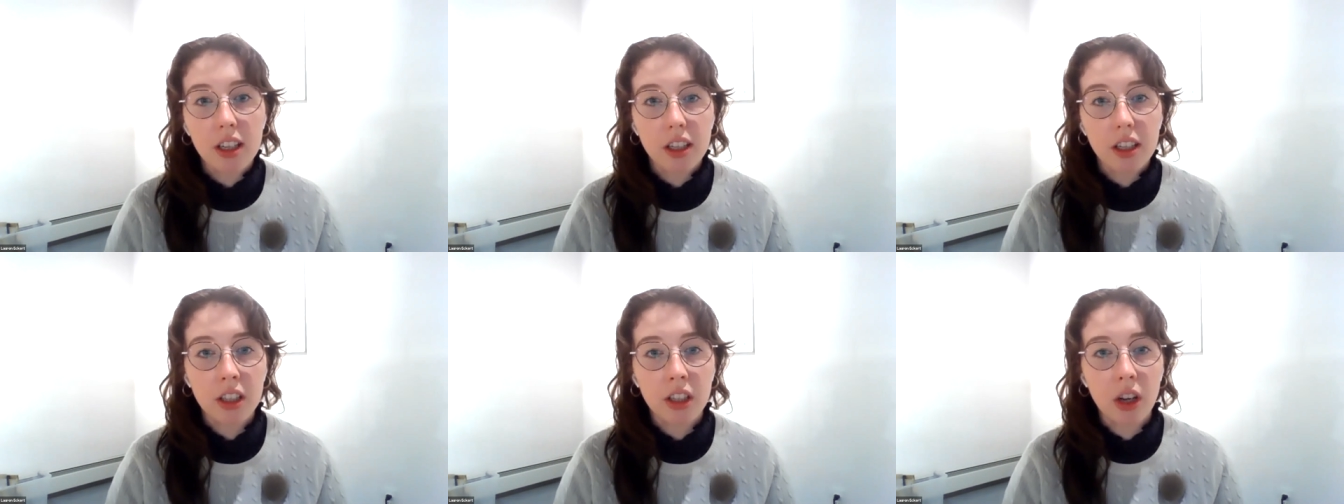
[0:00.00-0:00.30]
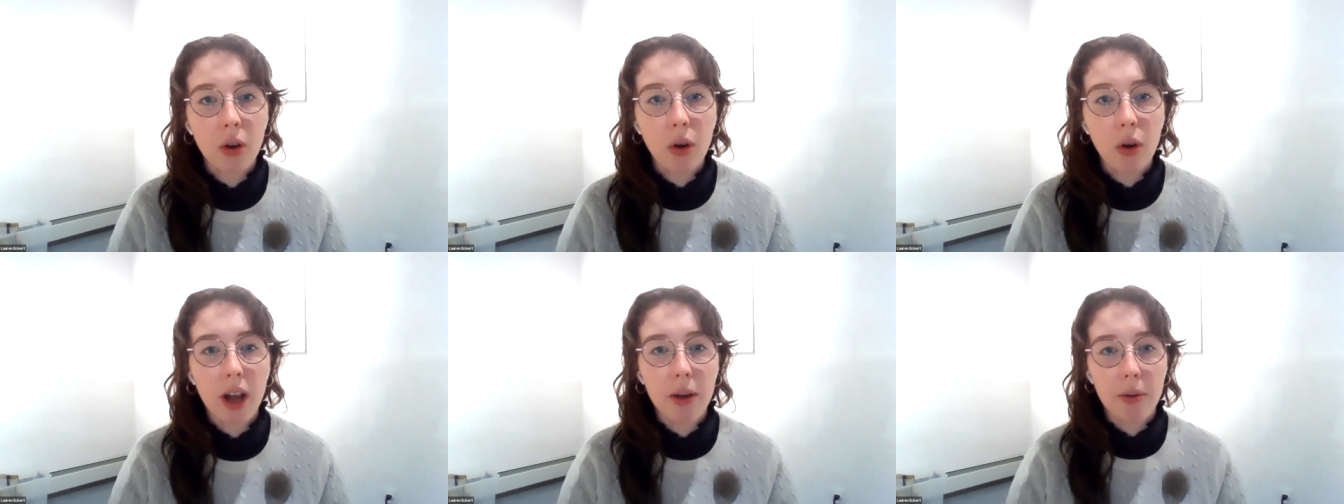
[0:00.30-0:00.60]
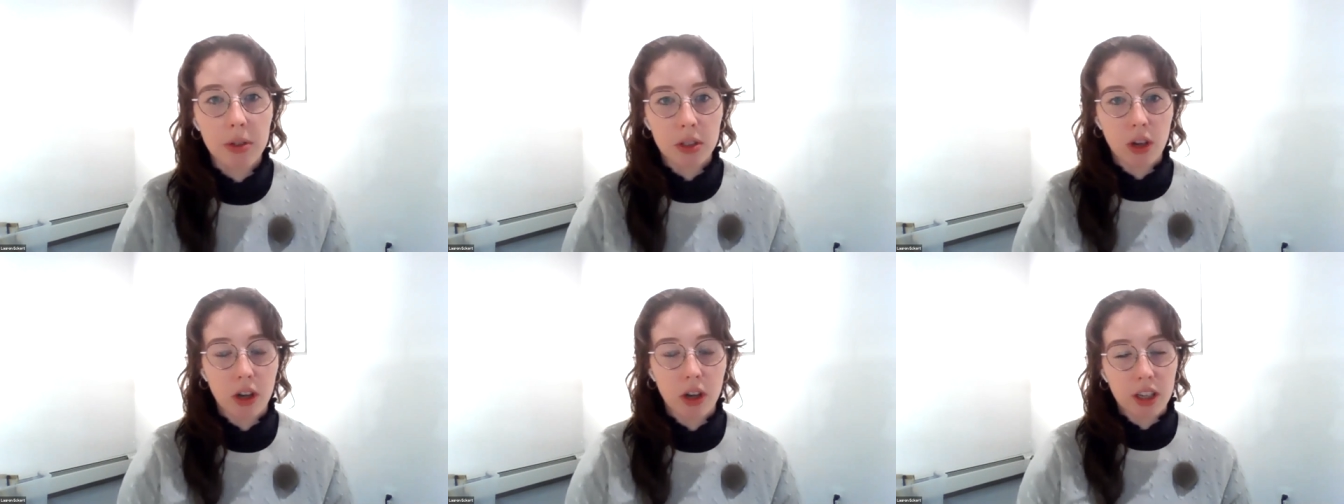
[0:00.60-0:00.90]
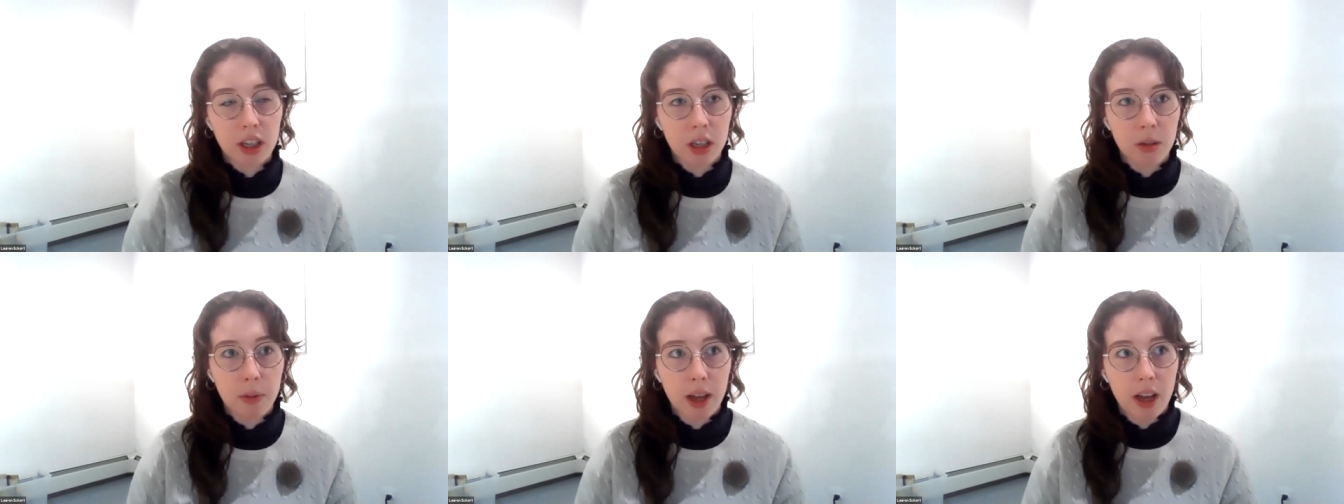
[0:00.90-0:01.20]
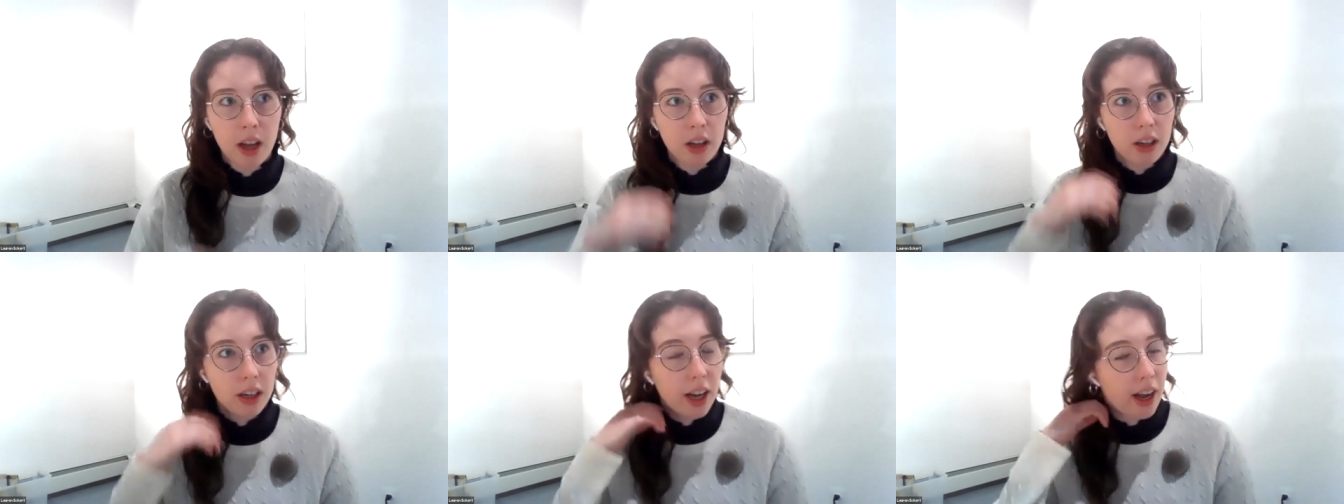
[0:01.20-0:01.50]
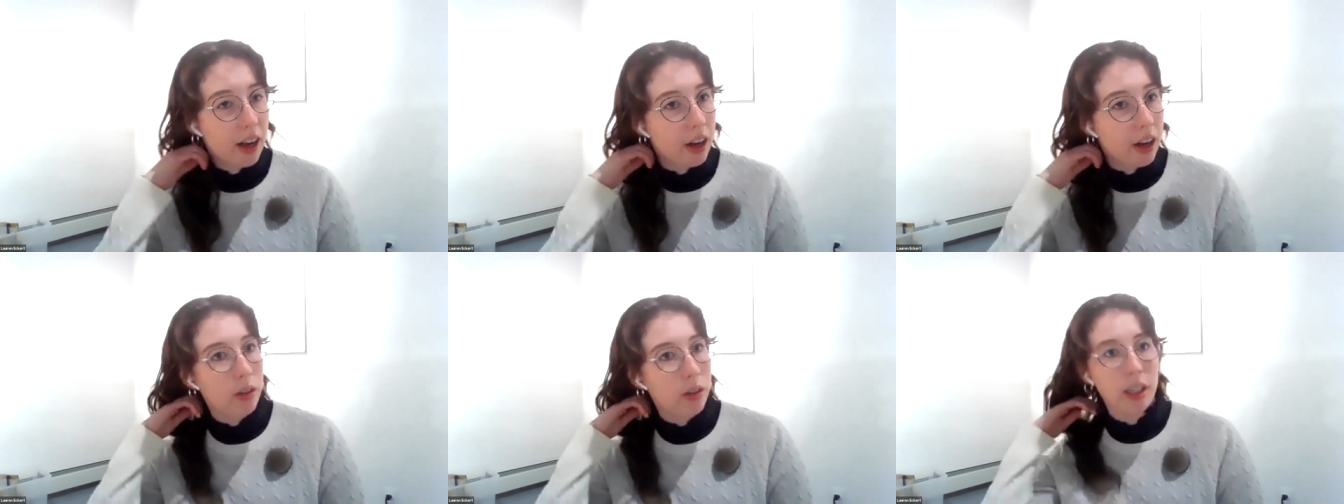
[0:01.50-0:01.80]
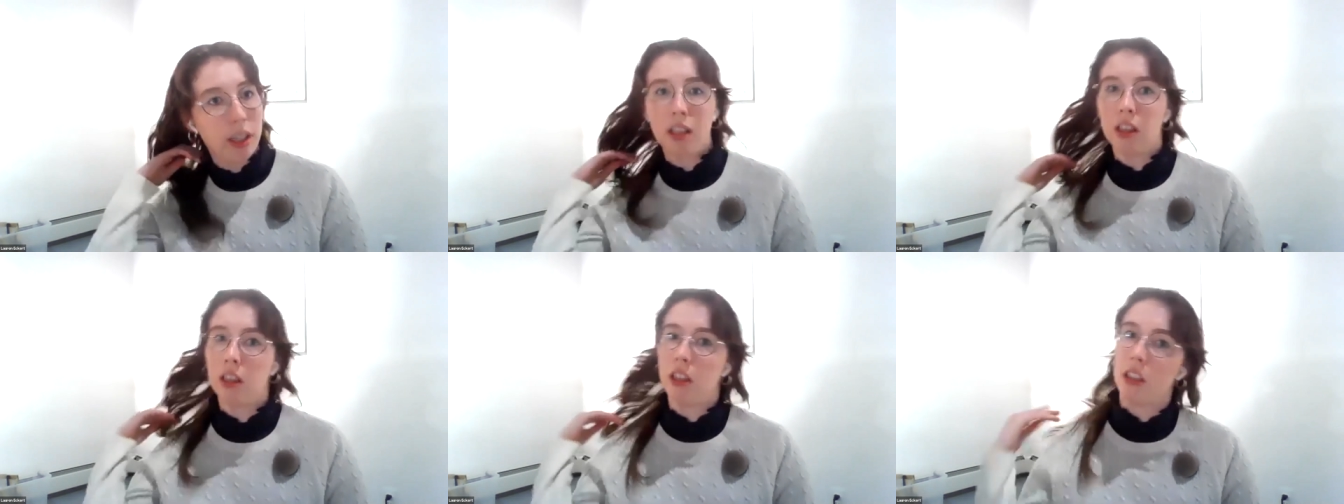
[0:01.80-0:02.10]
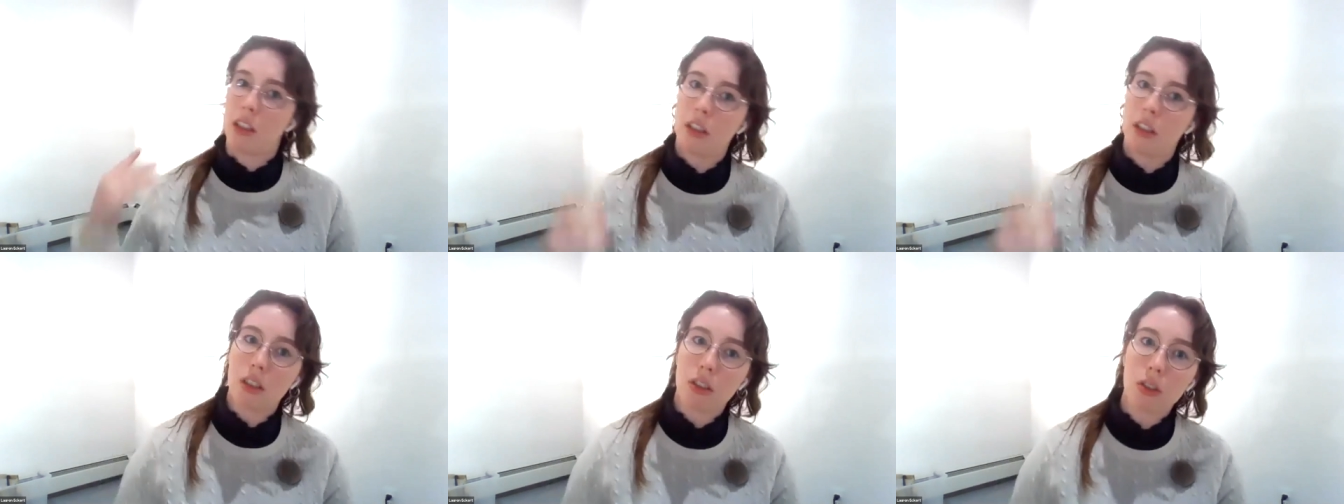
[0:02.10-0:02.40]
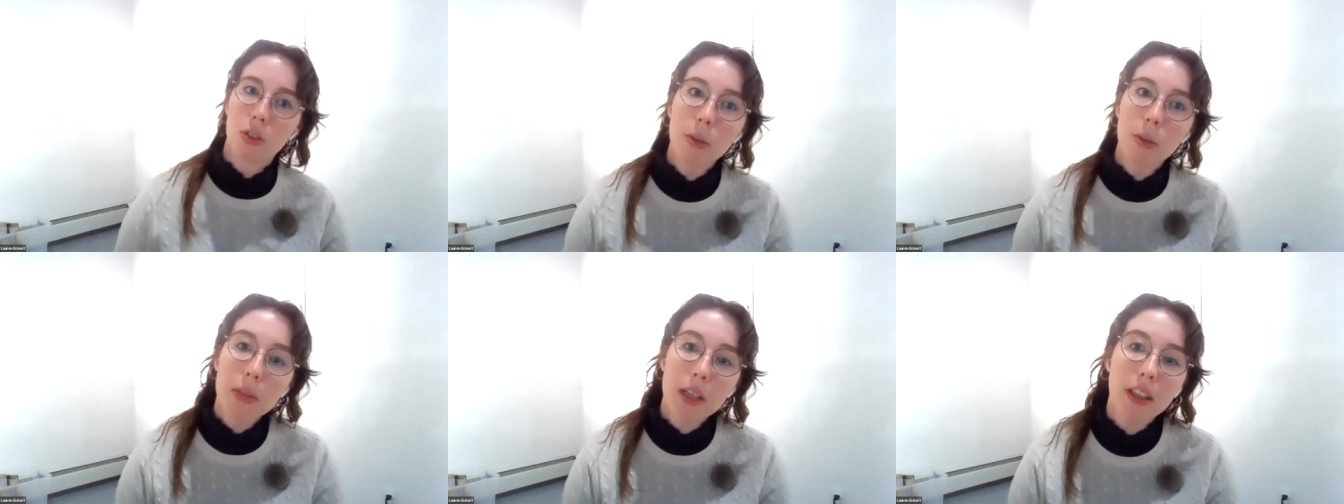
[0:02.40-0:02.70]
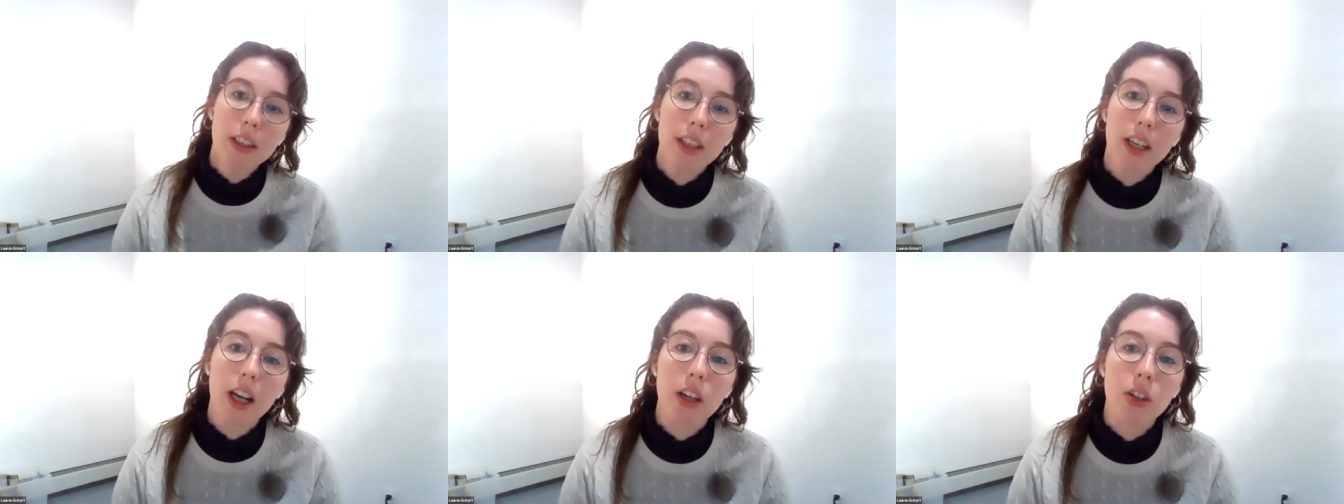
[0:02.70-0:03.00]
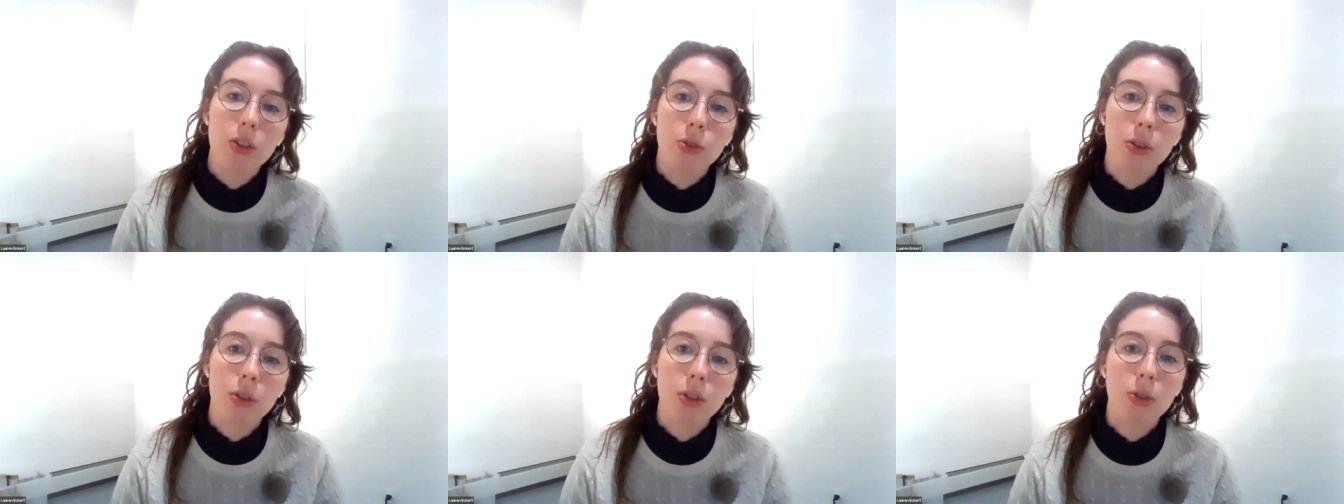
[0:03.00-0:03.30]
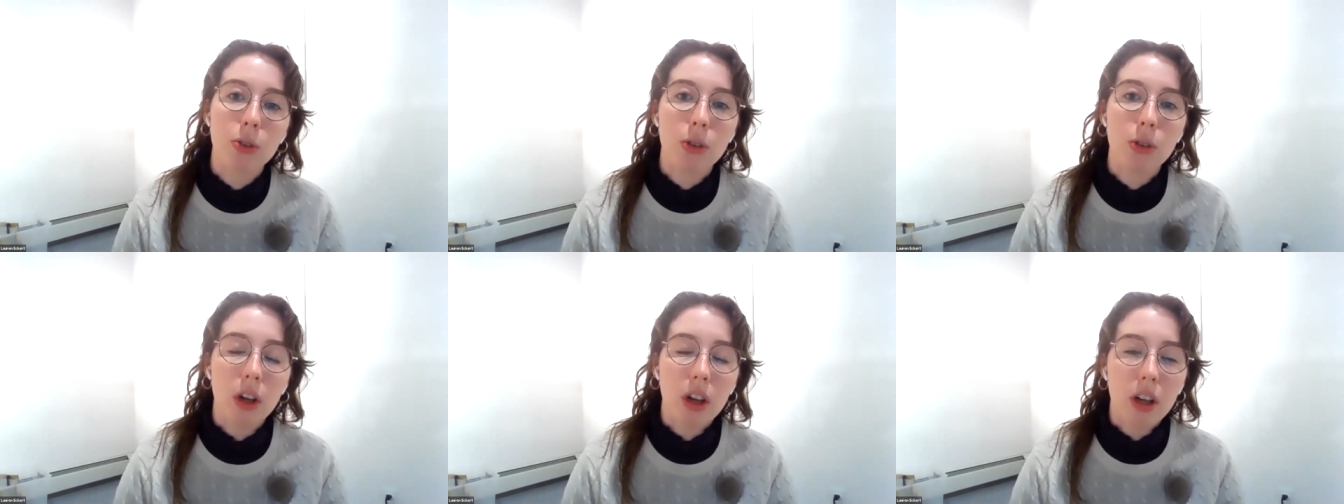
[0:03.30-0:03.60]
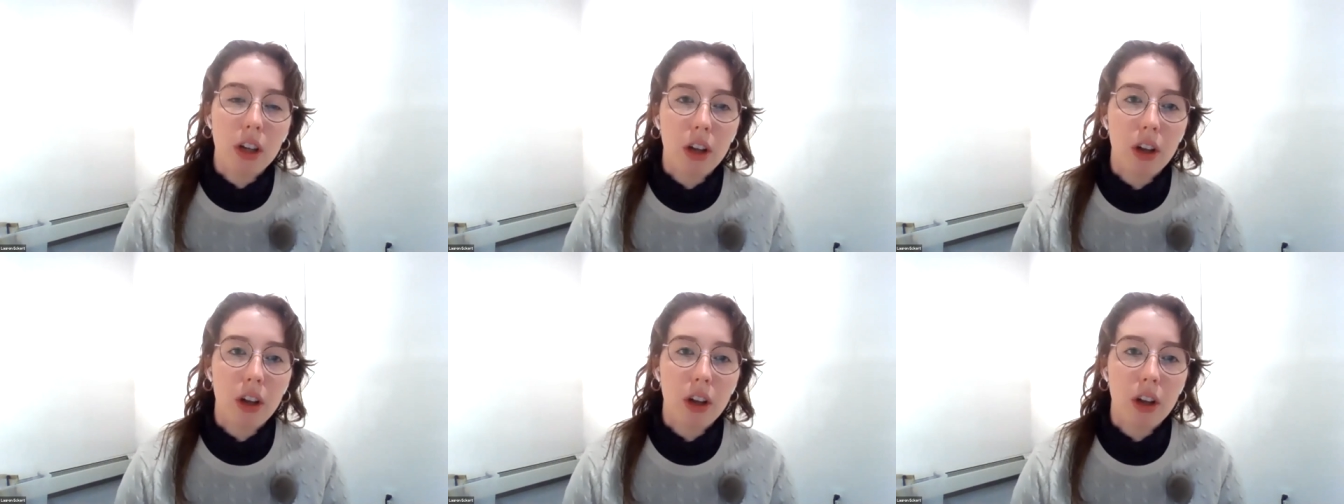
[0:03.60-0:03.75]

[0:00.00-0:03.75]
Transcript: You know, I was talking about how in the triptych that I drew,